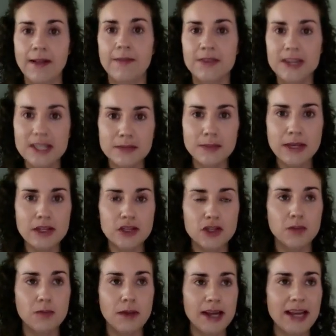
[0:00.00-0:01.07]
This means
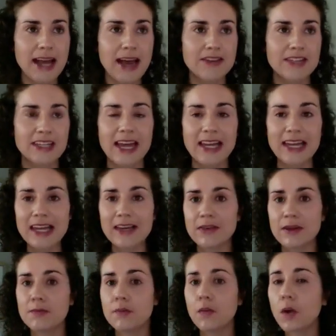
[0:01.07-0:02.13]
you might have to get
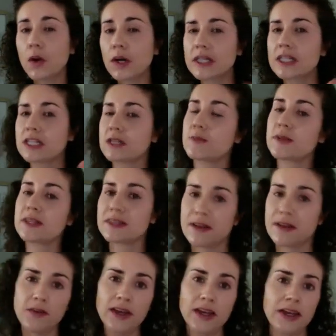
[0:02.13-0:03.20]
even more
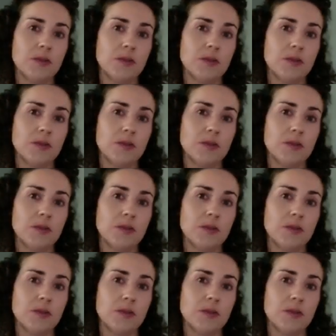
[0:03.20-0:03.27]
specific